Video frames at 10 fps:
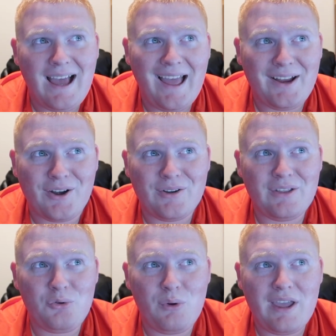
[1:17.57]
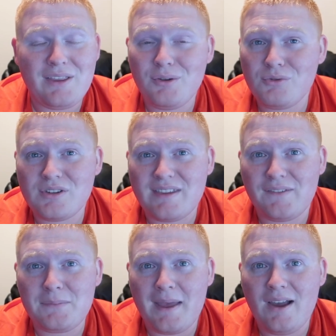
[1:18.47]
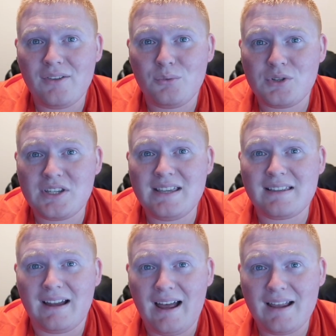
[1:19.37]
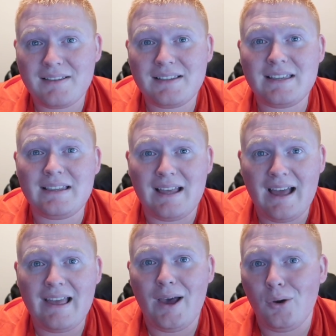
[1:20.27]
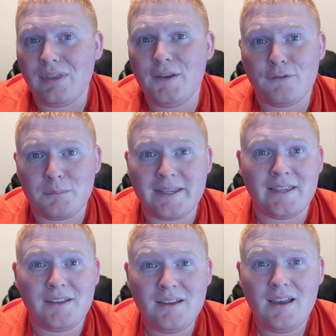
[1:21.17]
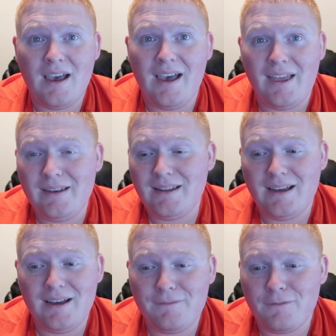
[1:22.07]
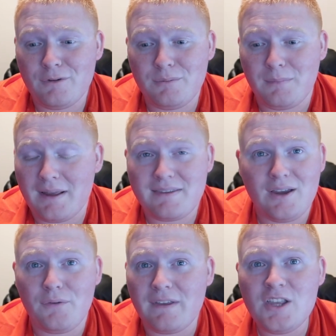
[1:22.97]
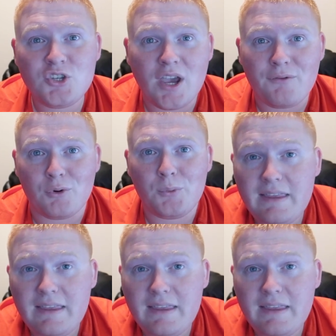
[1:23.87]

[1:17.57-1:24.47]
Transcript: I currently weigh 270 pounds, which is honestly not healthy for me and for myself in general.